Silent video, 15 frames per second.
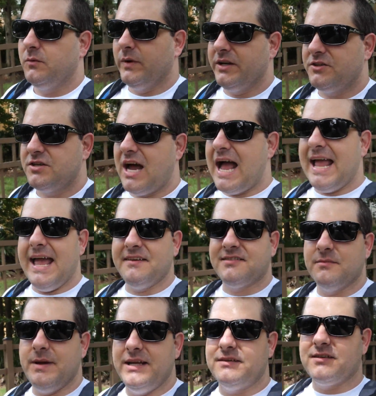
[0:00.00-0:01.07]
which I
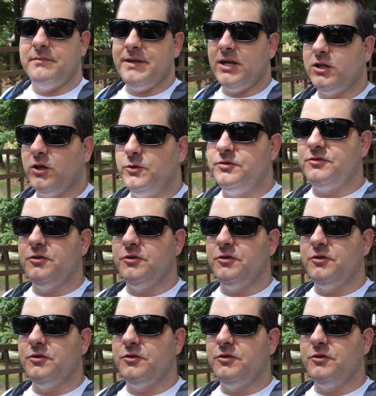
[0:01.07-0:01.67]
estimate is gonna be close